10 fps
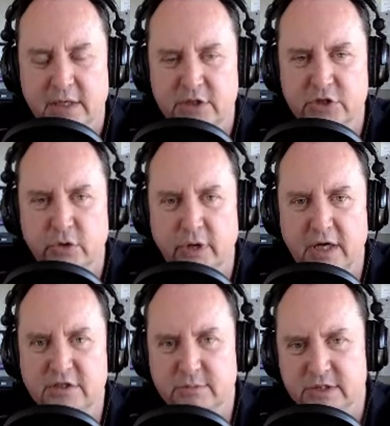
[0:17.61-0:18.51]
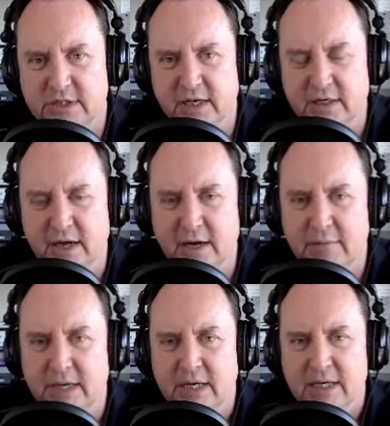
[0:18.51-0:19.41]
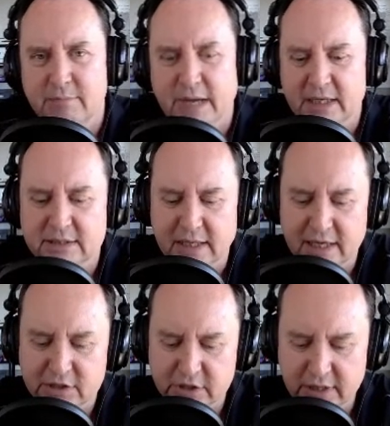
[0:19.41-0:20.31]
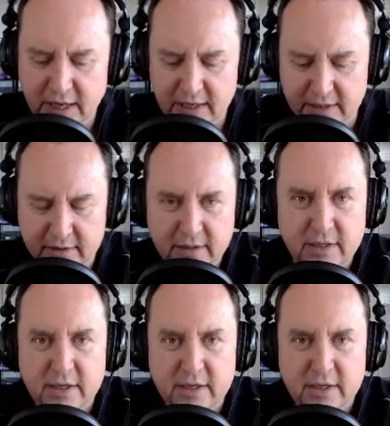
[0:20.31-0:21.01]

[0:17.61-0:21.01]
just go to awesomers.com backslash nine.